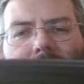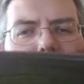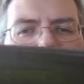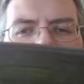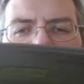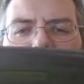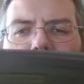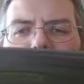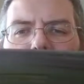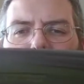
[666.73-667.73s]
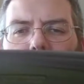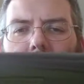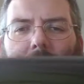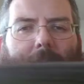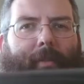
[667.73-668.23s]
the milling's any different. I
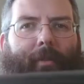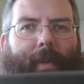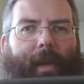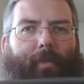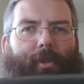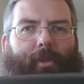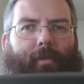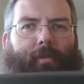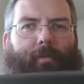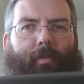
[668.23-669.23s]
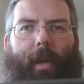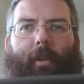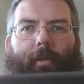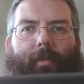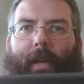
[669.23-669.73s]
don't have a
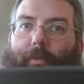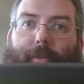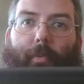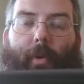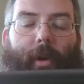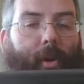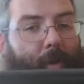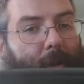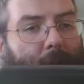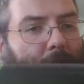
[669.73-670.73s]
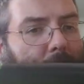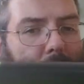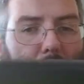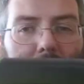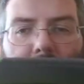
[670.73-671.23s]
regular Vanquish 2.0 to
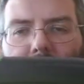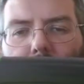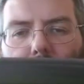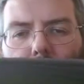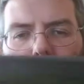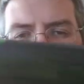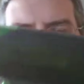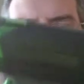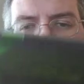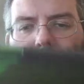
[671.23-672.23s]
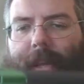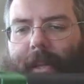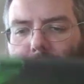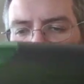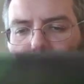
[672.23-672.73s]
compare it to. I think
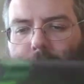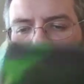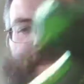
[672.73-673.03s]
it's pretty